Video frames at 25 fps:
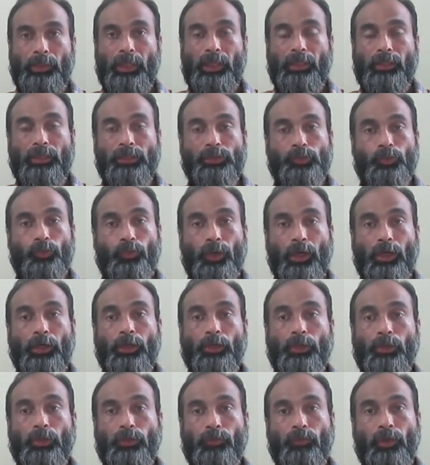That is
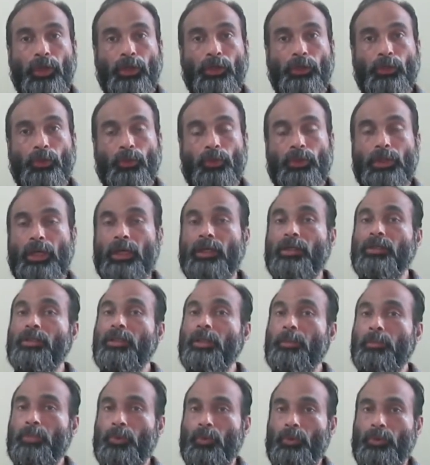when you run
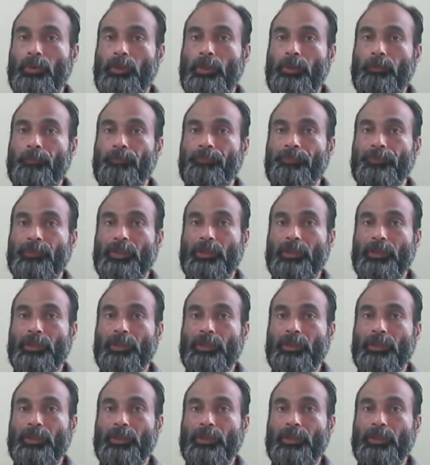the program.